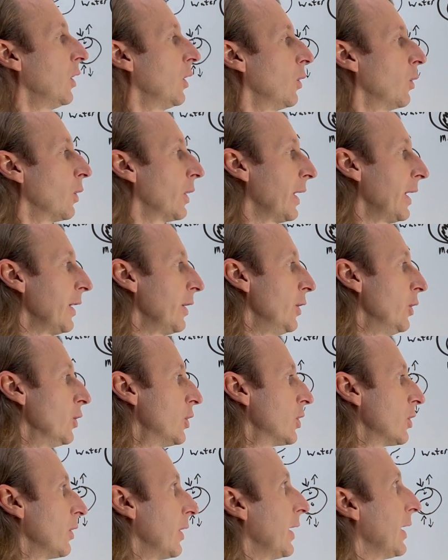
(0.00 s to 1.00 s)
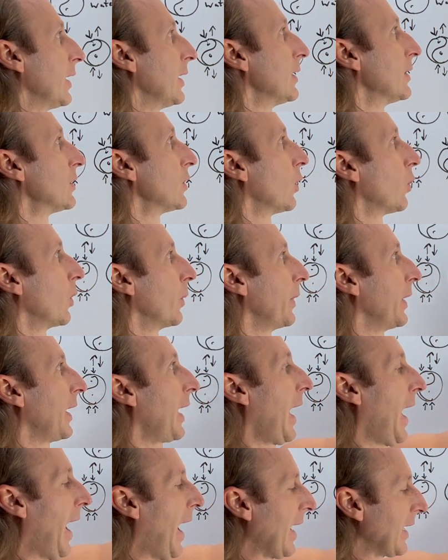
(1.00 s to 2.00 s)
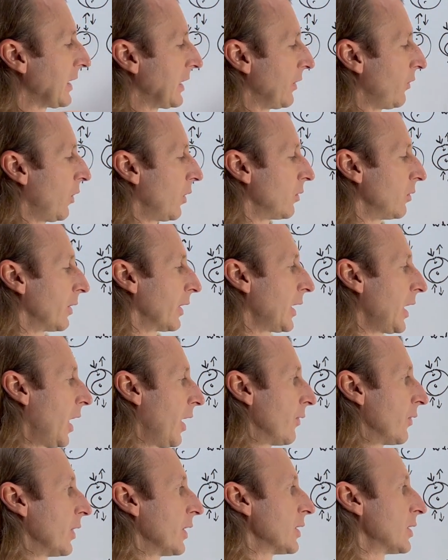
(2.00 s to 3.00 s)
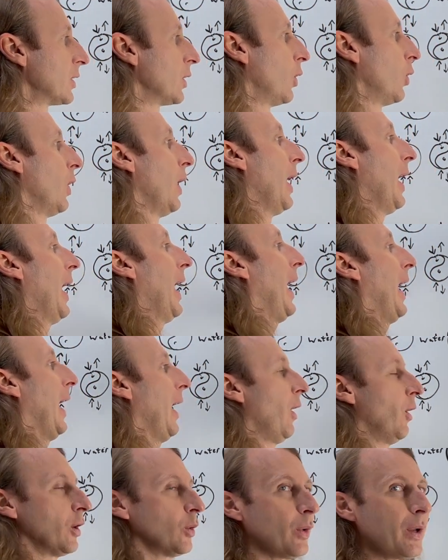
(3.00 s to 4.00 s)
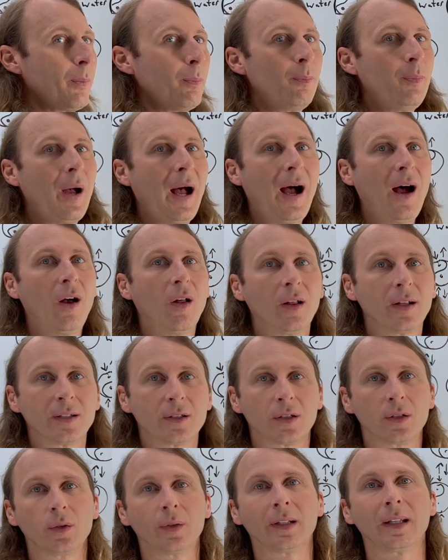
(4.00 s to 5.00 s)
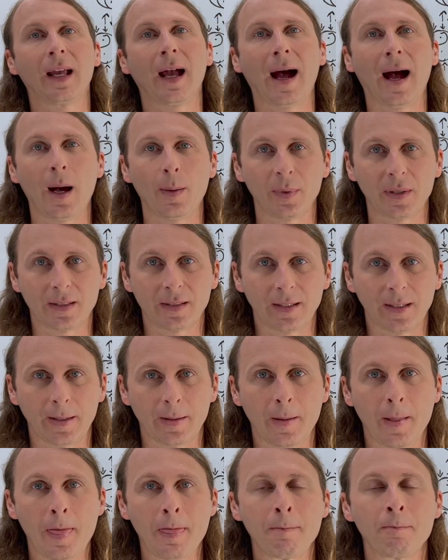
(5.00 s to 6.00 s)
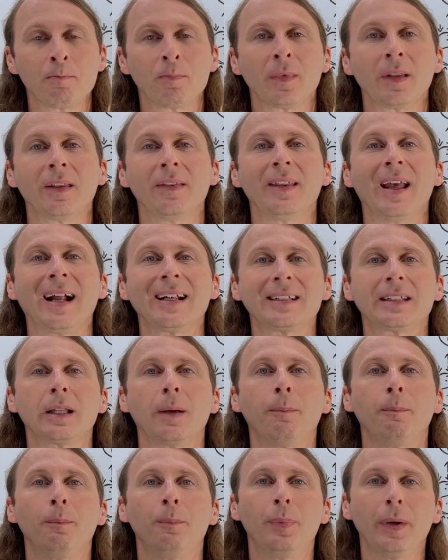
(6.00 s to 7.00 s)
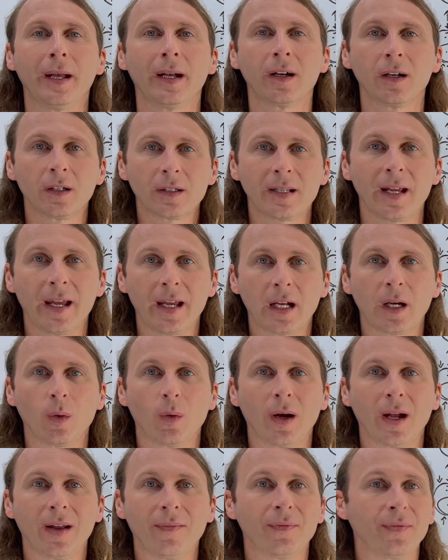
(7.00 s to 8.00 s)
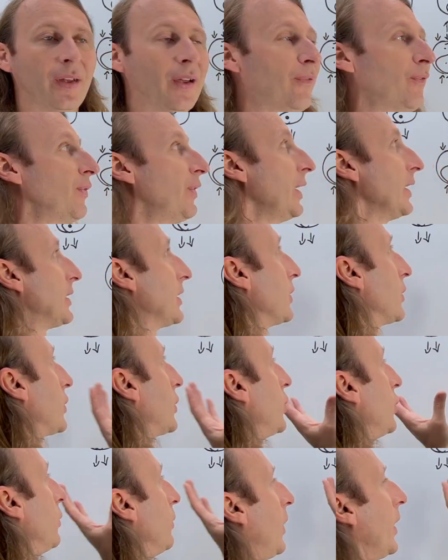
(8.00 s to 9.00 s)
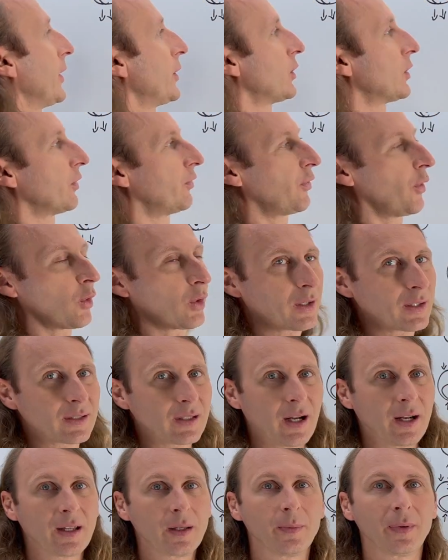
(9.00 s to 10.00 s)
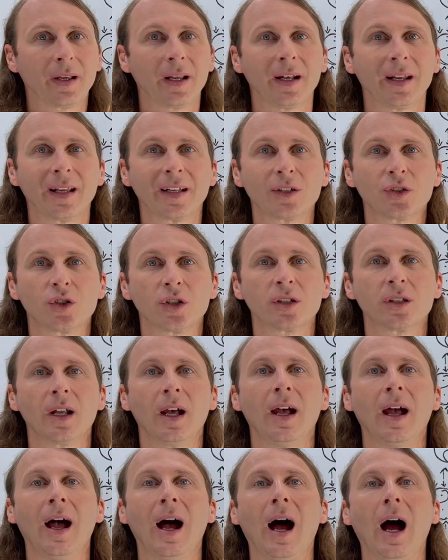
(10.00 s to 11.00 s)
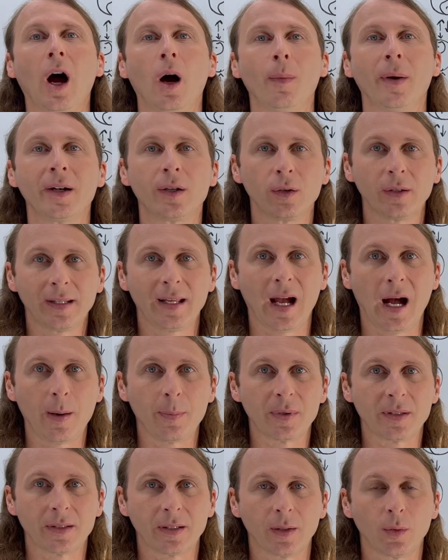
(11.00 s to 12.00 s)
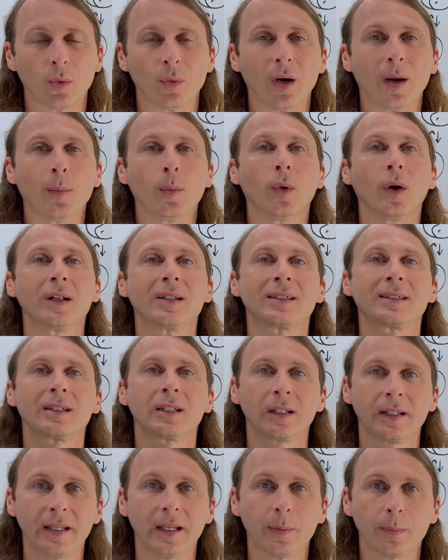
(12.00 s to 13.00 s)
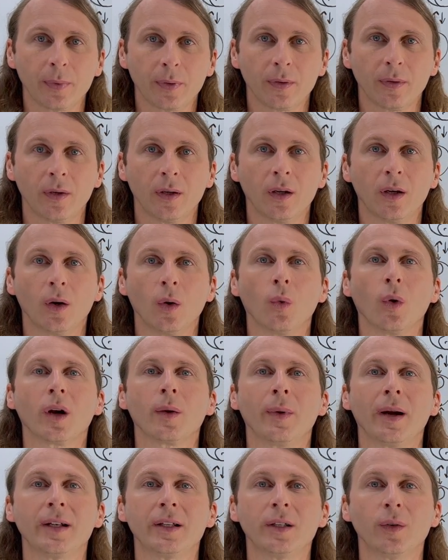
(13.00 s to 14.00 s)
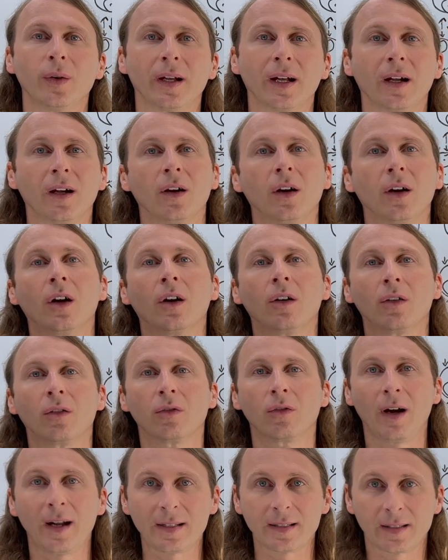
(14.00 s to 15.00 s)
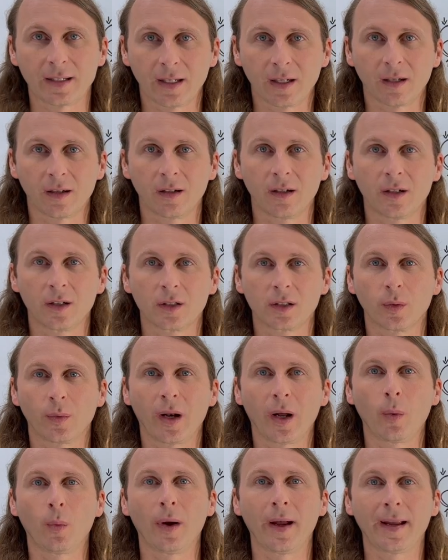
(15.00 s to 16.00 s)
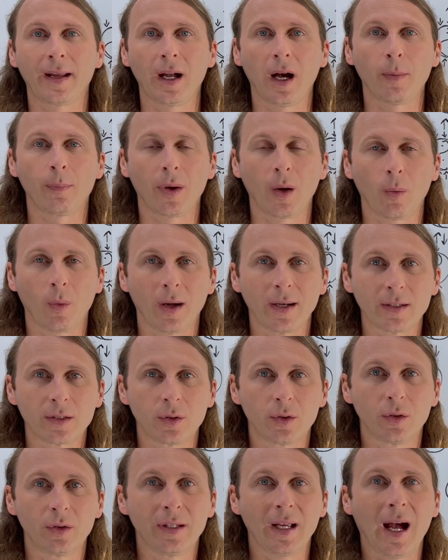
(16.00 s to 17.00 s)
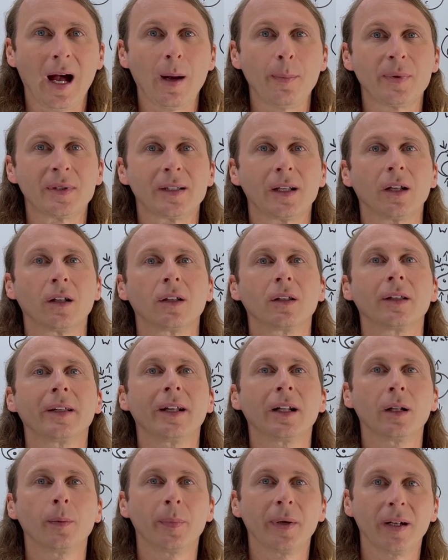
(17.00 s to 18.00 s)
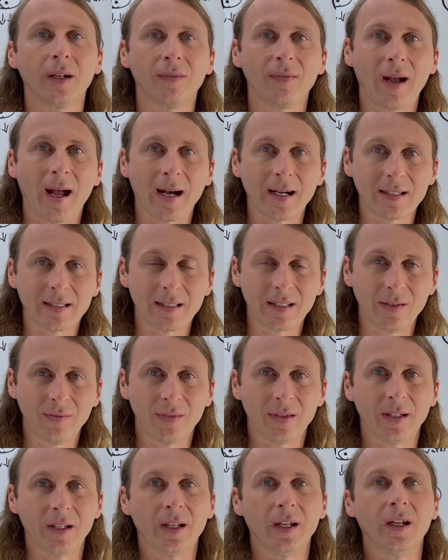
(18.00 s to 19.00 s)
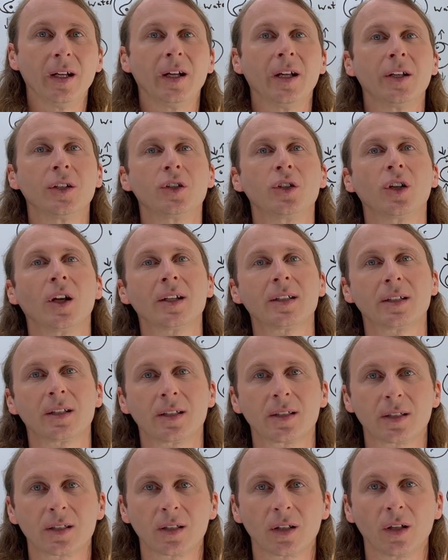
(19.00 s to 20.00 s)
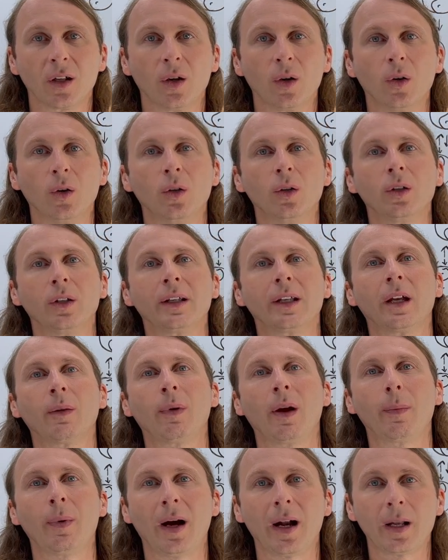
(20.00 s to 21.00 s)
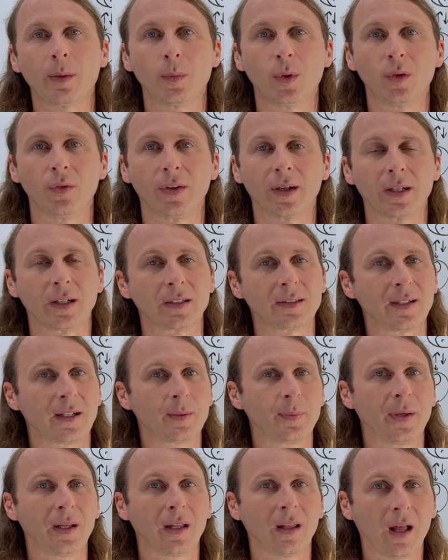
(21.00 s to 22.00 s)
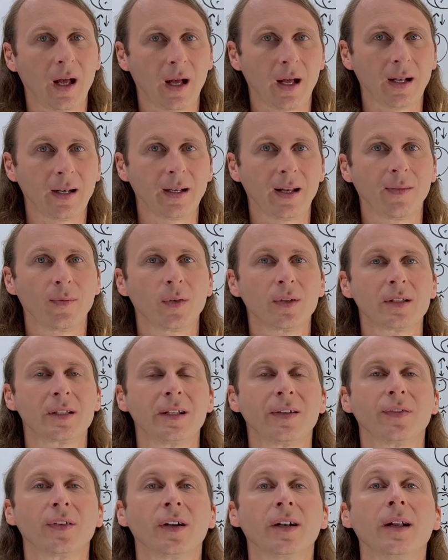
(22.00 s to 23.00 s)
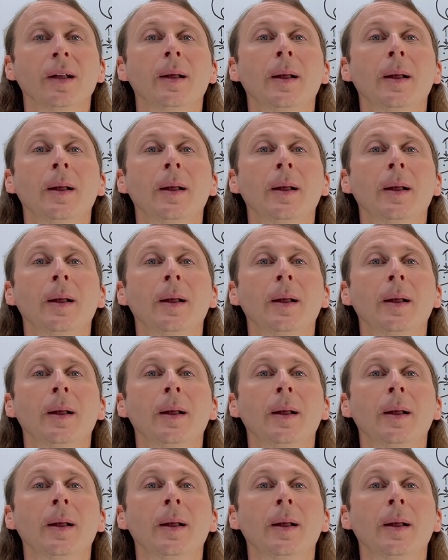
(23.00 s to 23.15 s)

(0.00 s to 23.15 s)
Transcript: we're getting nutrients, or we're being active, or we're recovering. So how do we balance doing the opposite? And that's the bigger takeaway. If this is too much to focus on in the beginning, it's just, how am I doing the opposite? When I'm asleep, what am I doing? Resting. So when I wake up, I want to do the opposite, a little bit of activity, just to slowly get my body moving. It doesn't have to be a lot. Everyone's different.